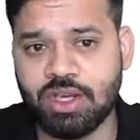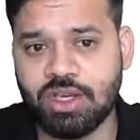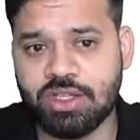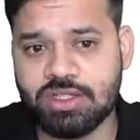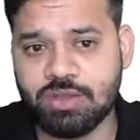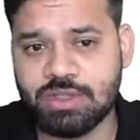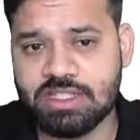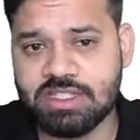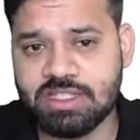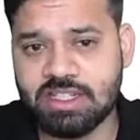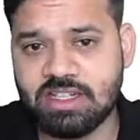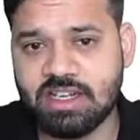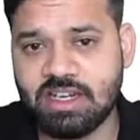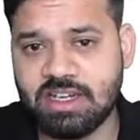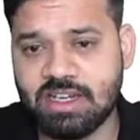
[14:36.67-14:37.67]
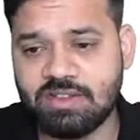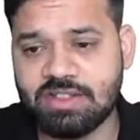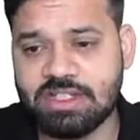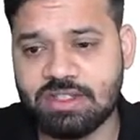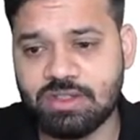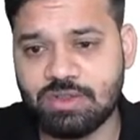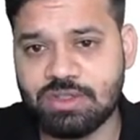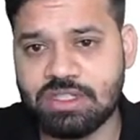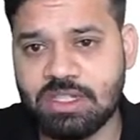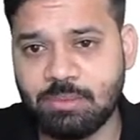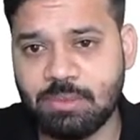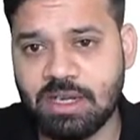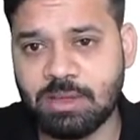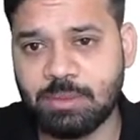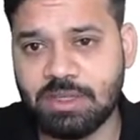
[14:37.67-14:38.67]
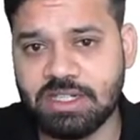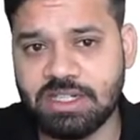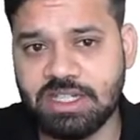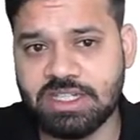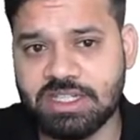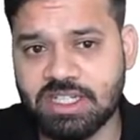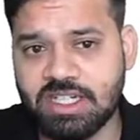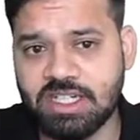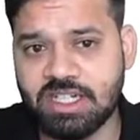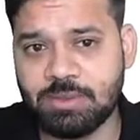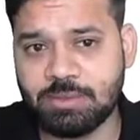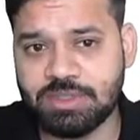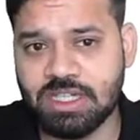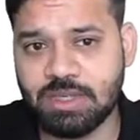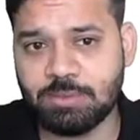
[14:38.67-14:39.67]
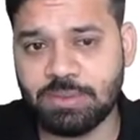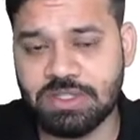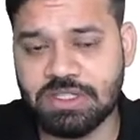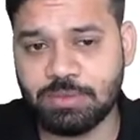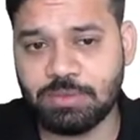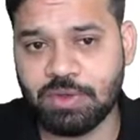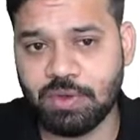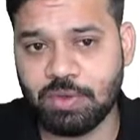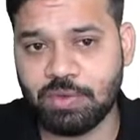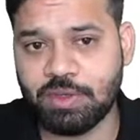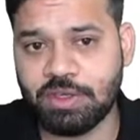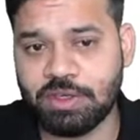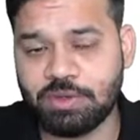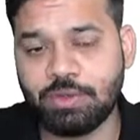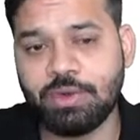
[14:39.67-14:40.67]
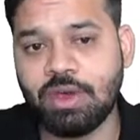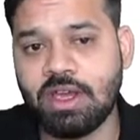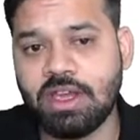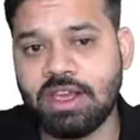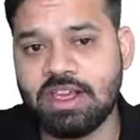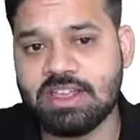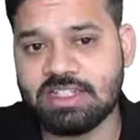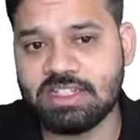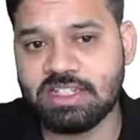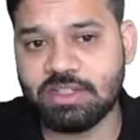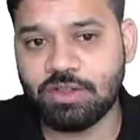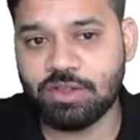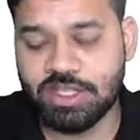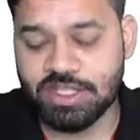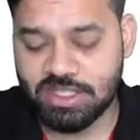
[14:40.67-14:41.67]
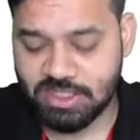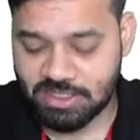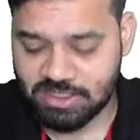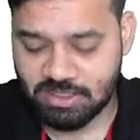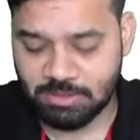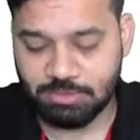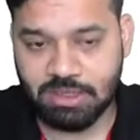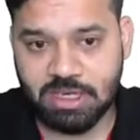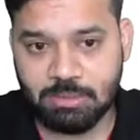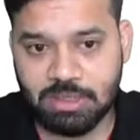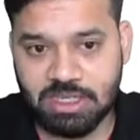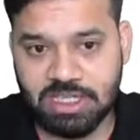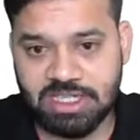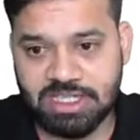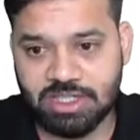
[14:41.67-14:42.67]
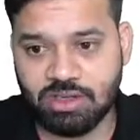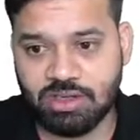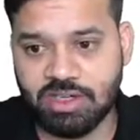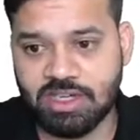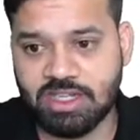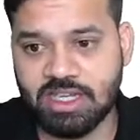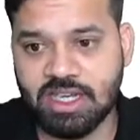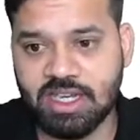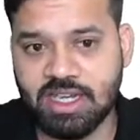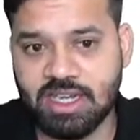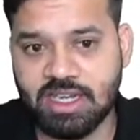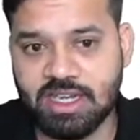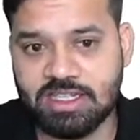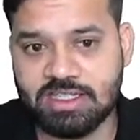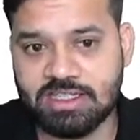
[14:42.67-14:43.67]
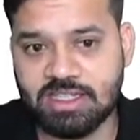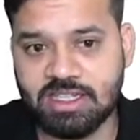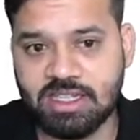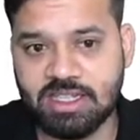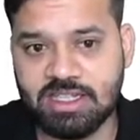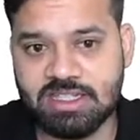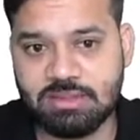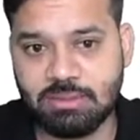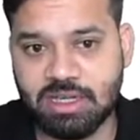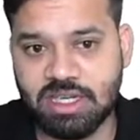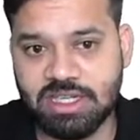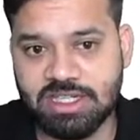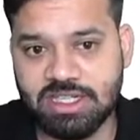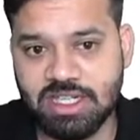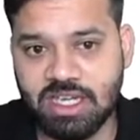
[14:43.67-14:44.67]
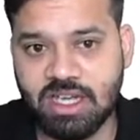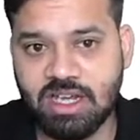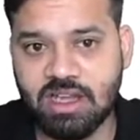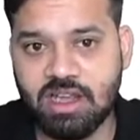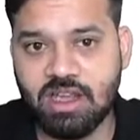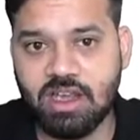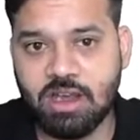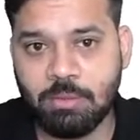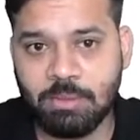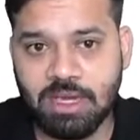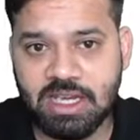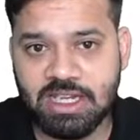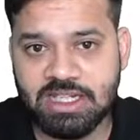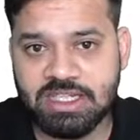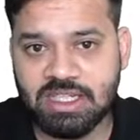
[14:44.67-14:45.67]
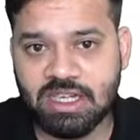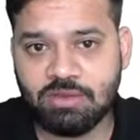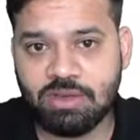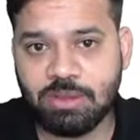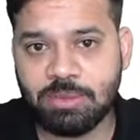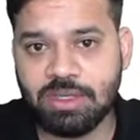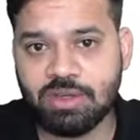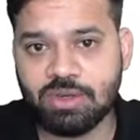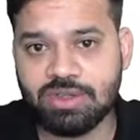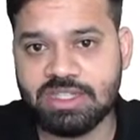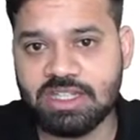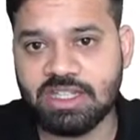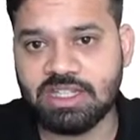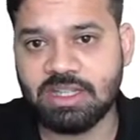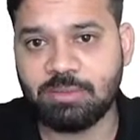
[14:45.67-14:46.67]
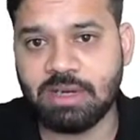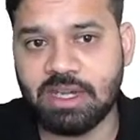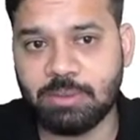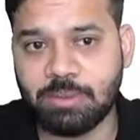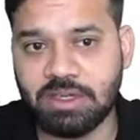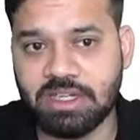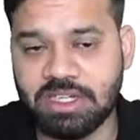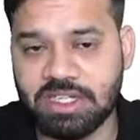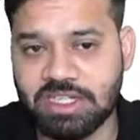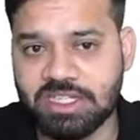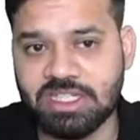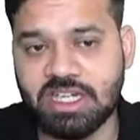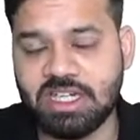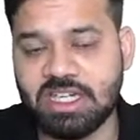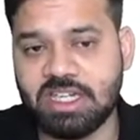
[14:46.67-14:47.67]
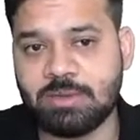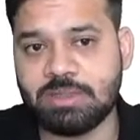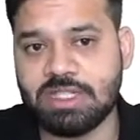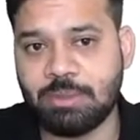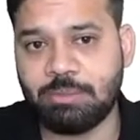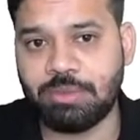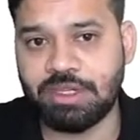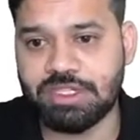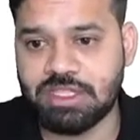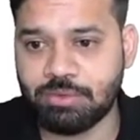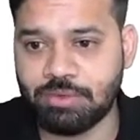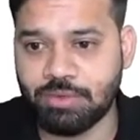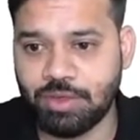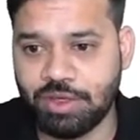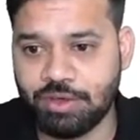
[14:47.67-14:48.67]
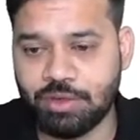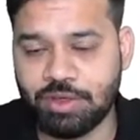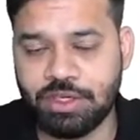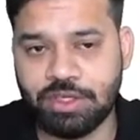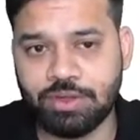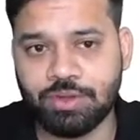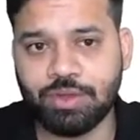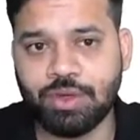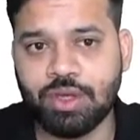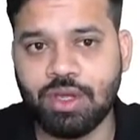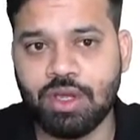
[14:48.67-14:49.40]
So which is that country which is hosting Badminton Asia Team Championship 2022? Is it Indonesia, Japan, Malaysia or India? Right answer here is Malaysia. Malaysia will be hosting the Badminton Asia Team Championship 2022.